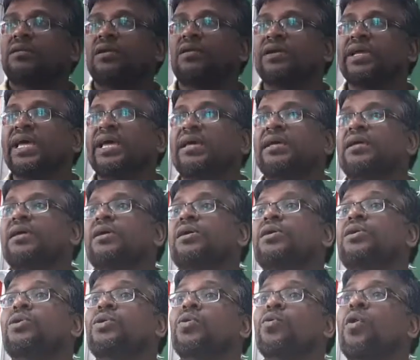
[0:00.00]
Okay.
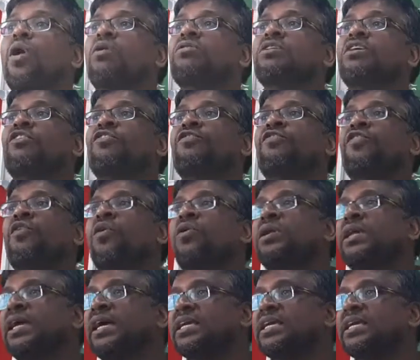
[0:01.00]
2 out of 4